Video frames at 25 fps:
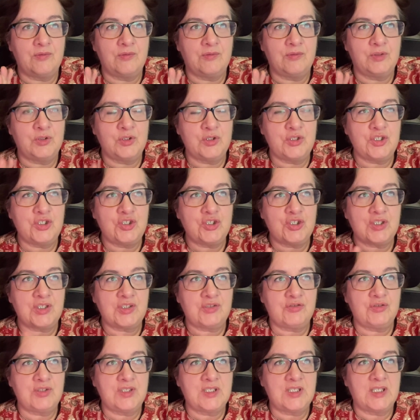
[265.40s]
Lucy
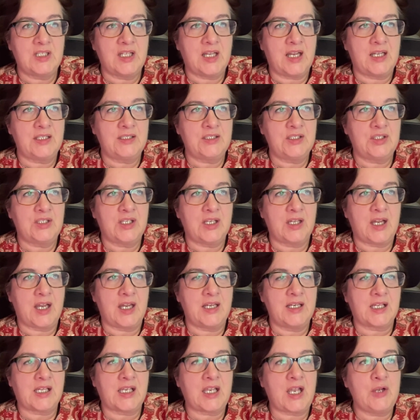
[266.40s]
just recently added
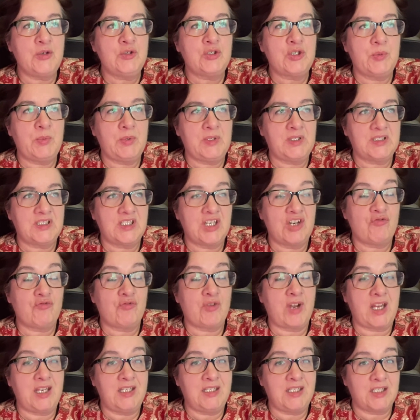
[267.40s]
an accountability and
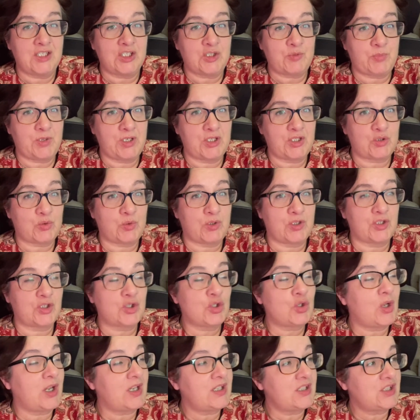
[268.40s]
writing sprints one.
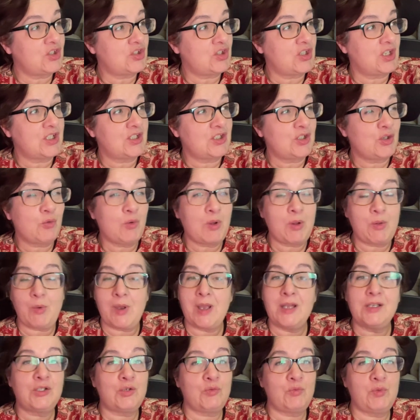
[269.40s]
So I suggested, well,
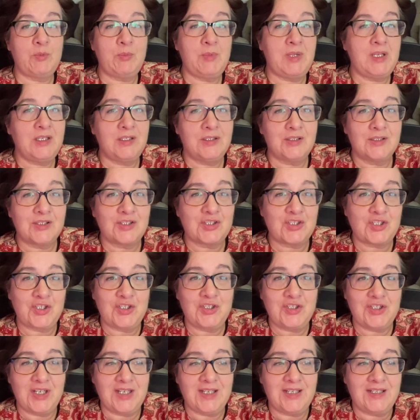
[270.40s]
why don't we meet on a
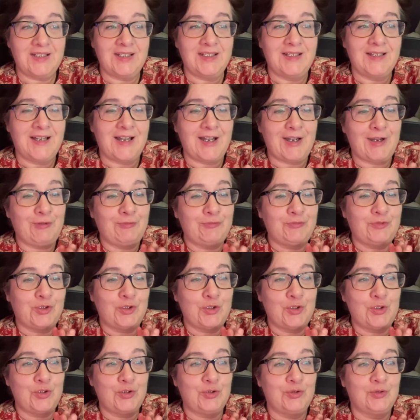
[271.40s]
Sunday
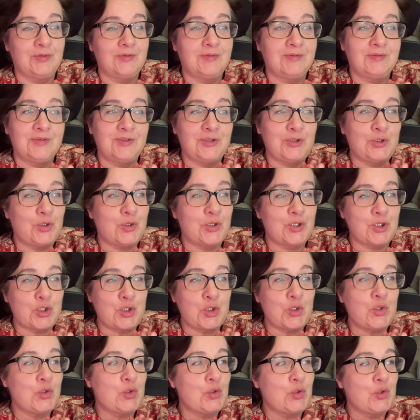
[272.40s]
afternoon, at
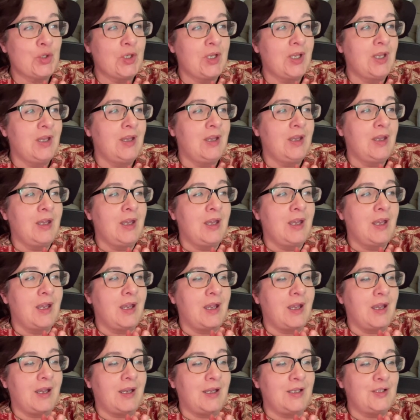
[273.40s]
2
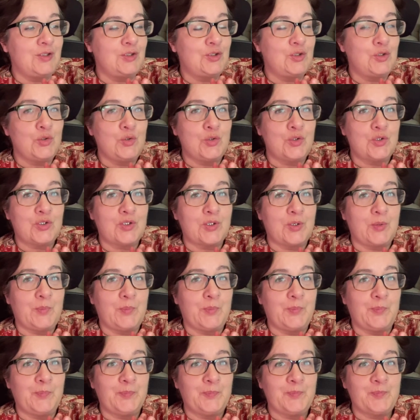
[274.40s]
and do
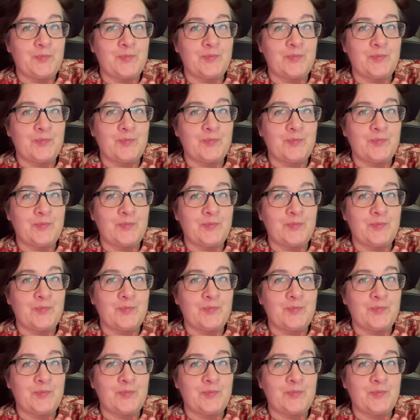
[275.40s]
some